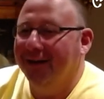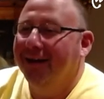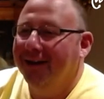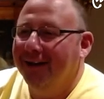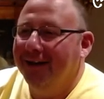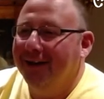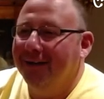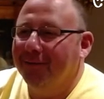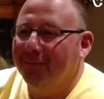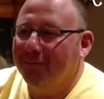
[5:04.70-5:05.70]
The day we
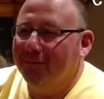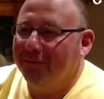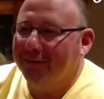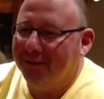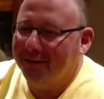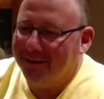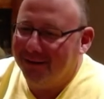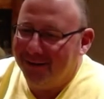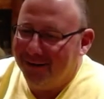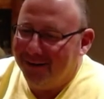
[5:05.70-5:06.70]
stormed the beach in
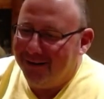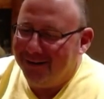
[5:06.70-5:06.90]
Normandy.